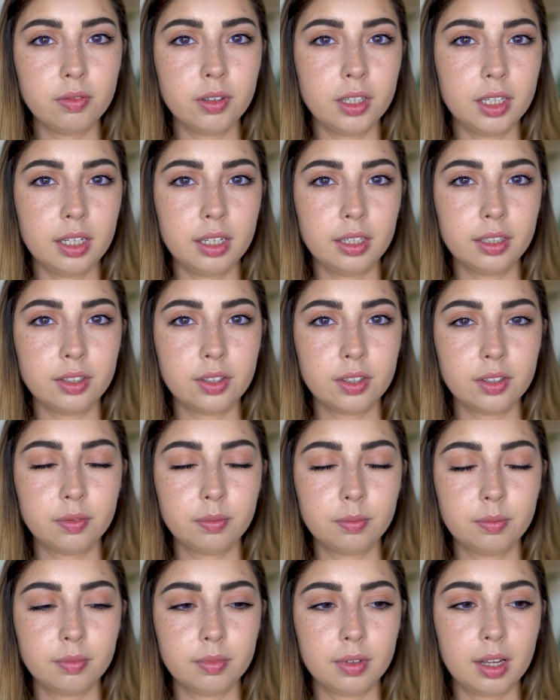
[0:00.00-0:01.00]
verdict,
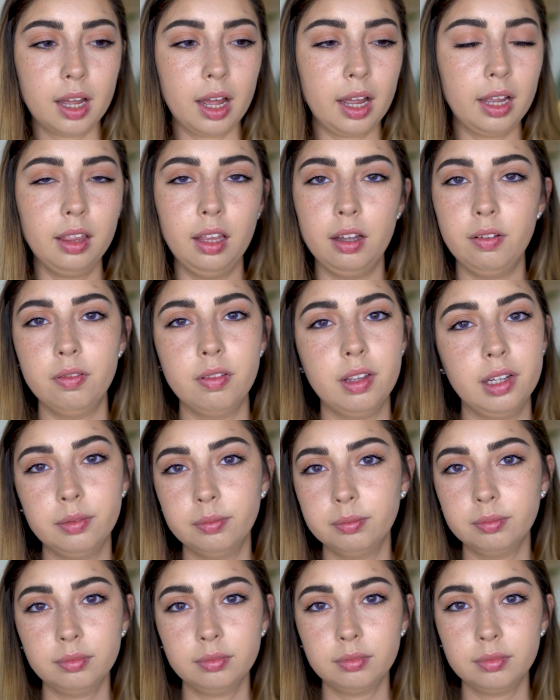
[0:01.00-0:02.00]
I love
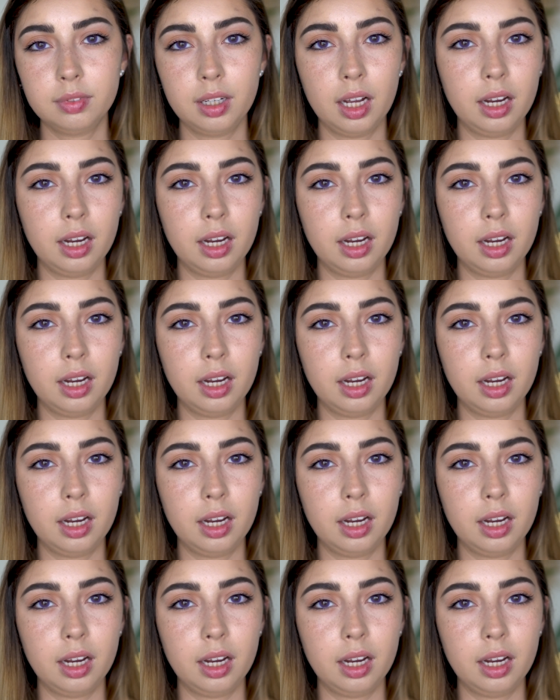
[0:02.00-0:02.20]
them.